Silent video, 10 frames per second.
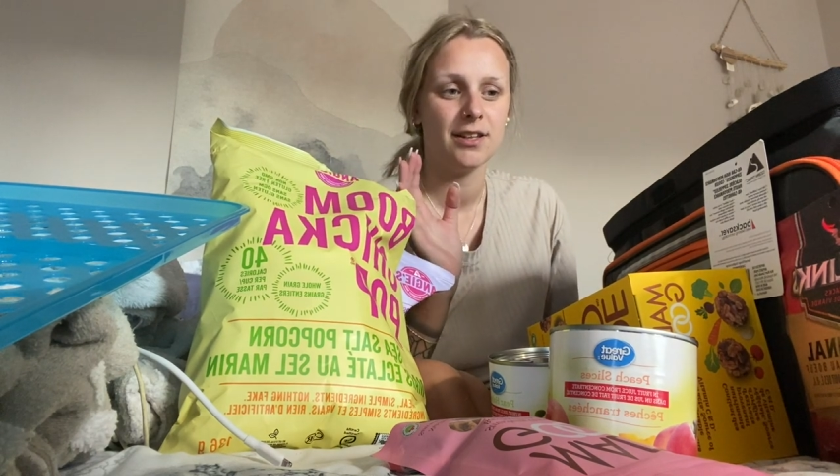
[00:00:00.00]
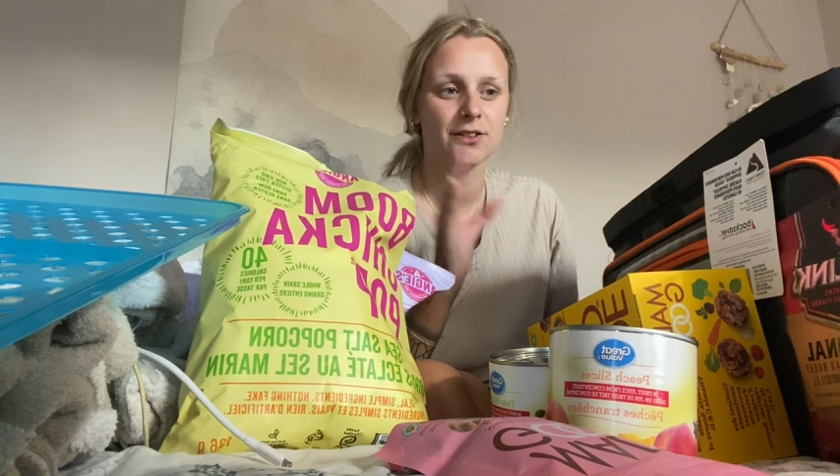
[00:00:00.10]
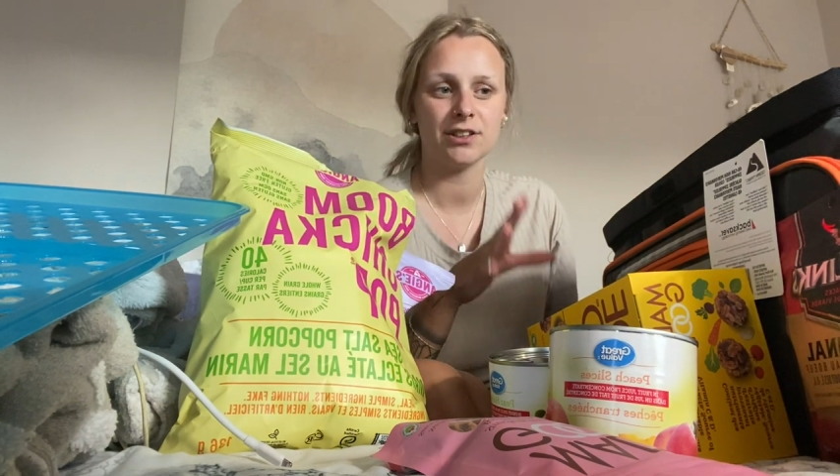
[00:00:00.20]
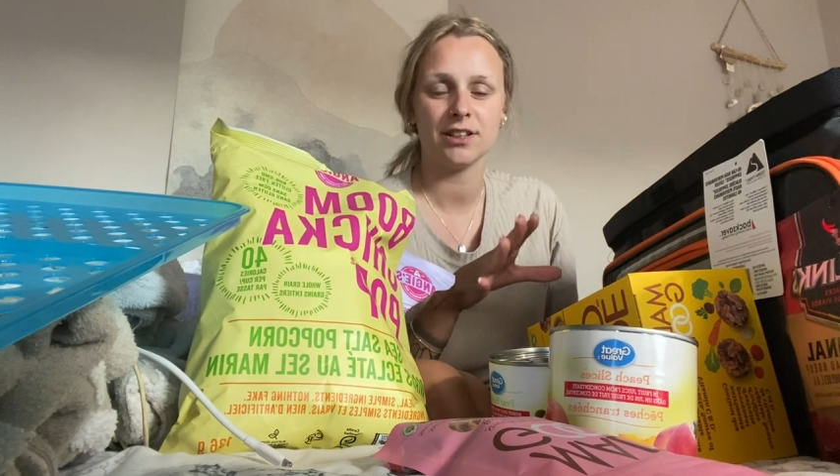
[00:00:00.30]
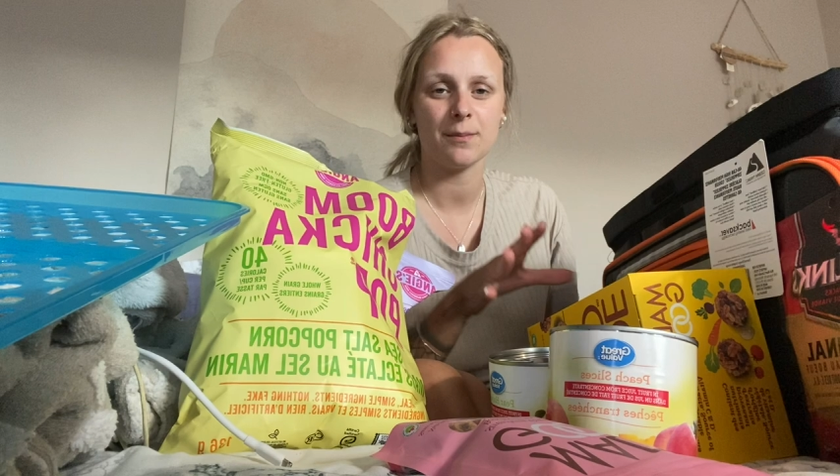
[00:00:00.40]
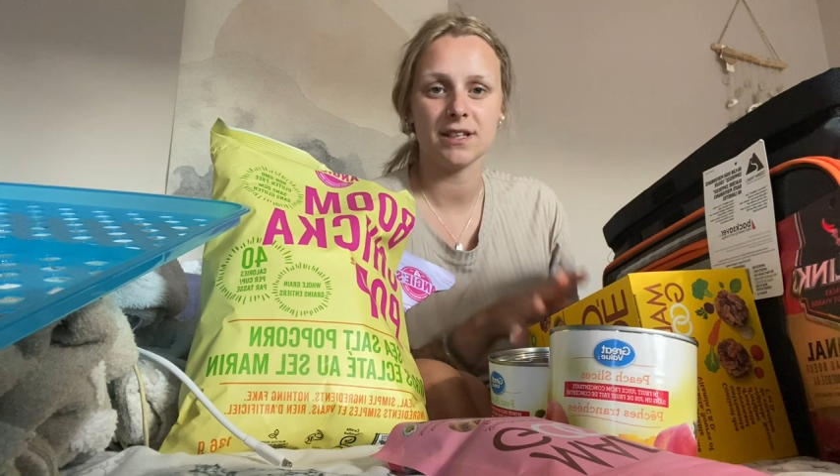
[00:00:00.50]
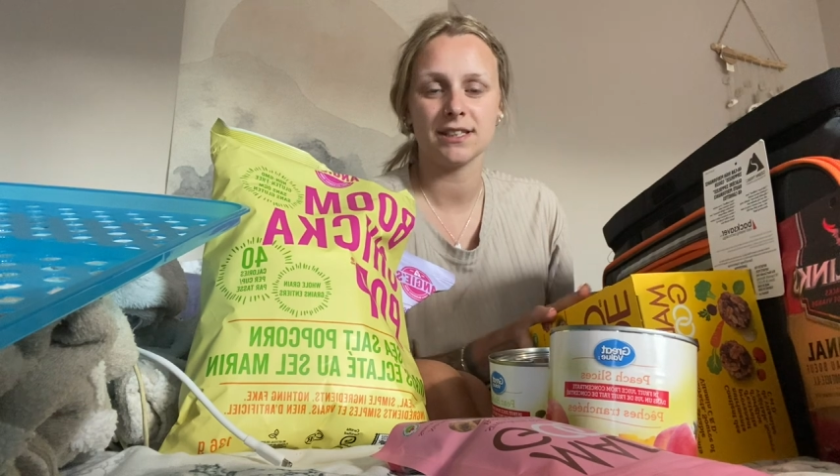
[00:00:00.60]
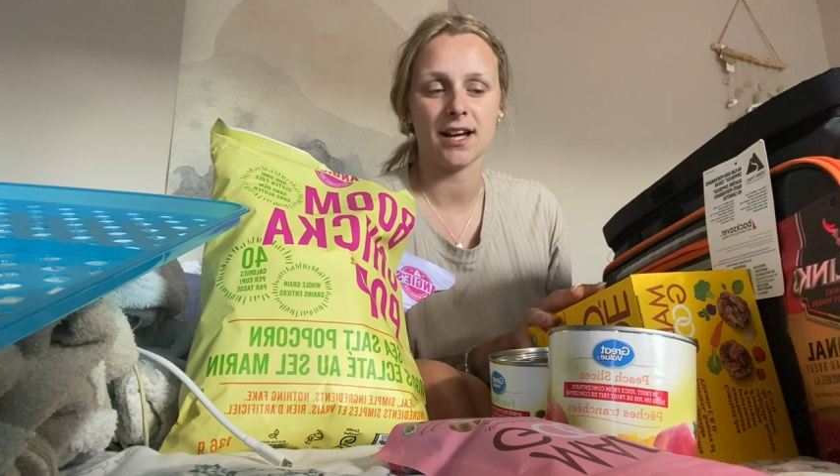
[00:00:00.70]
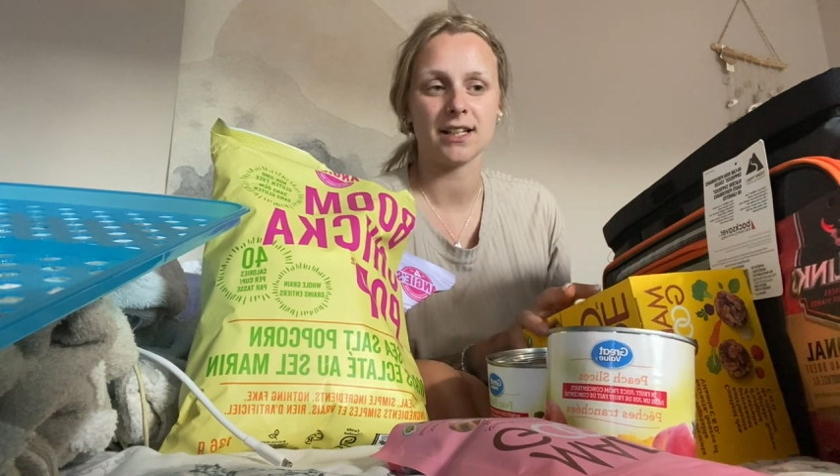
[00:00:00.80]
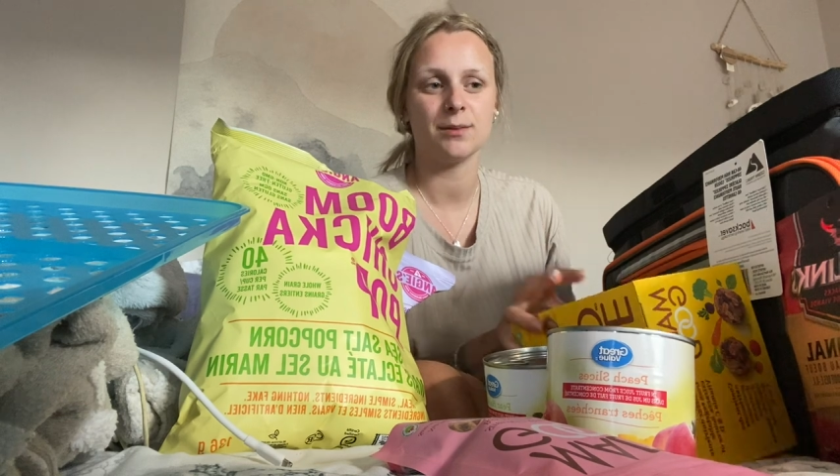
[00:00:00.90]
those are some of the
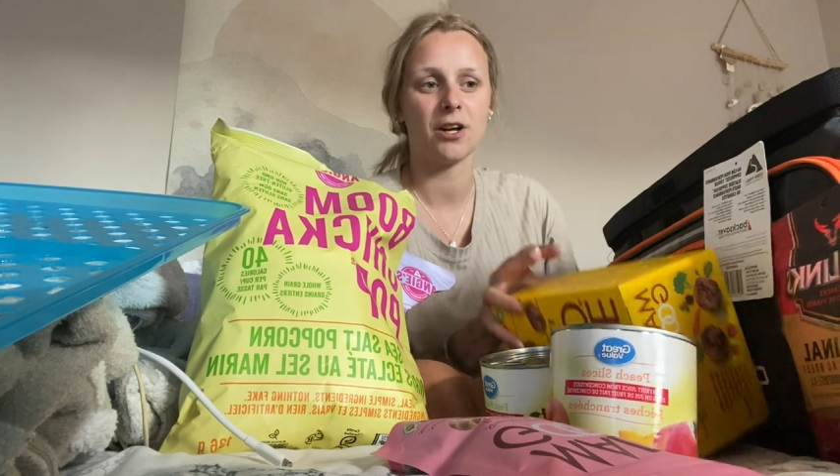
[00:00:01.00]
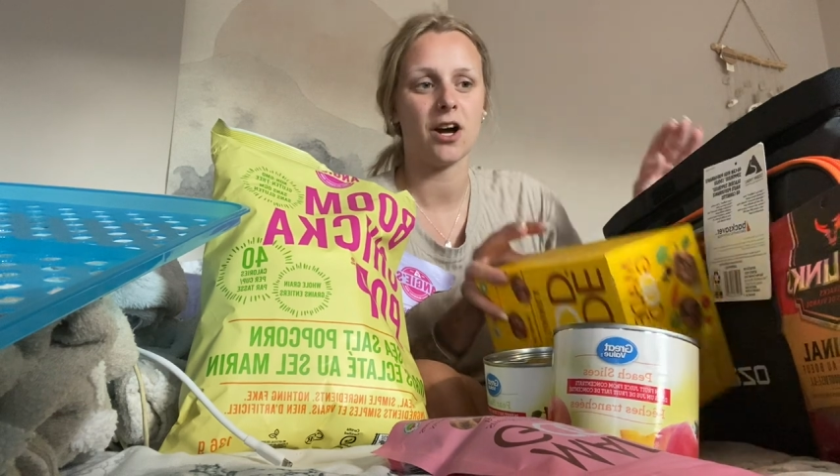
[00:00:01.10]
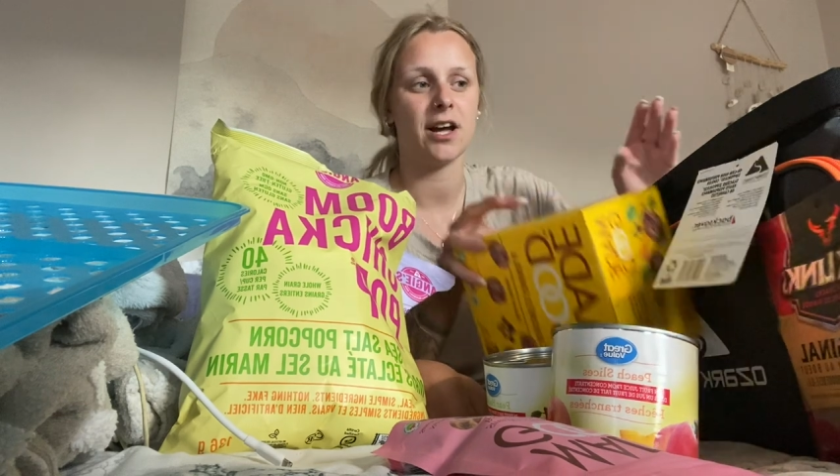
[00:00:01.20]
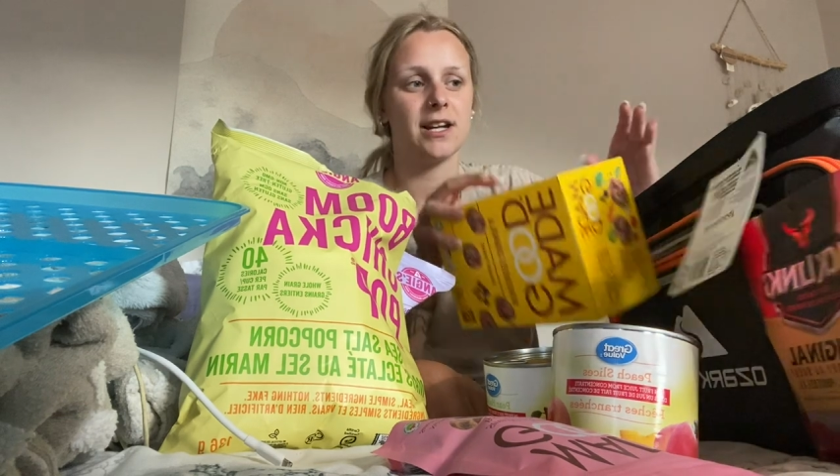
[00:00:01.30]
snacks we got.